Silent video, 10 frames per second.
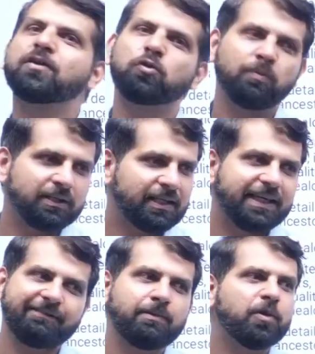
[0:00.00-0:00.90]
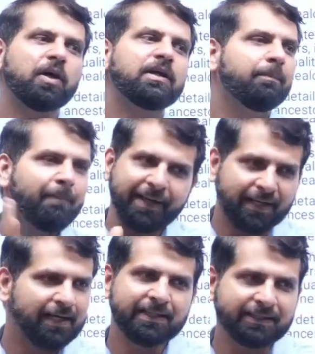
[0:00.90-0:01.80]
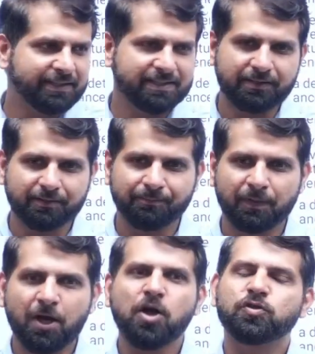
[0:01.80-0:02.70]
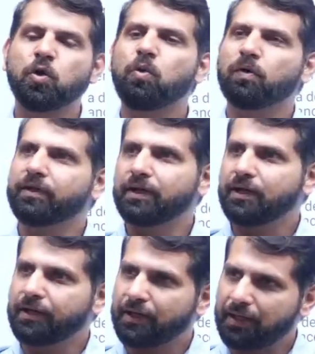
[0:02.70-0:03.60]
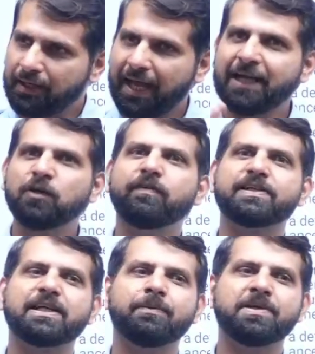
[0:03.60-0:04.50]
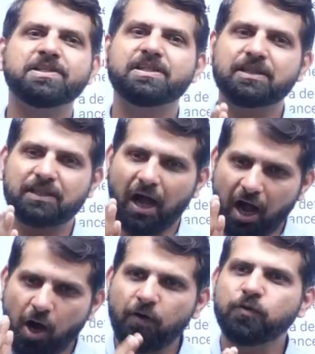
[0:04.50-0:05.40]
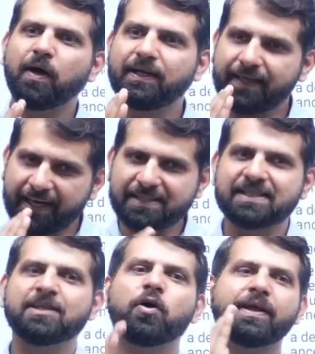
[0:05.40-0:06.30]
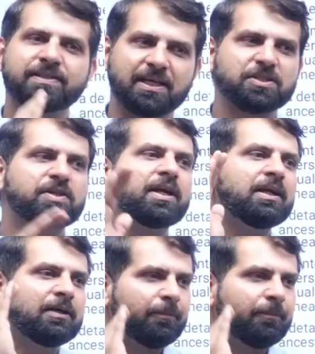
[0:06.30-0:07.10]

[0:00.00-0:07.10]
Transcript: through mother, it will be your matrilineal descent. So line of descent means how you are tracing your ancestral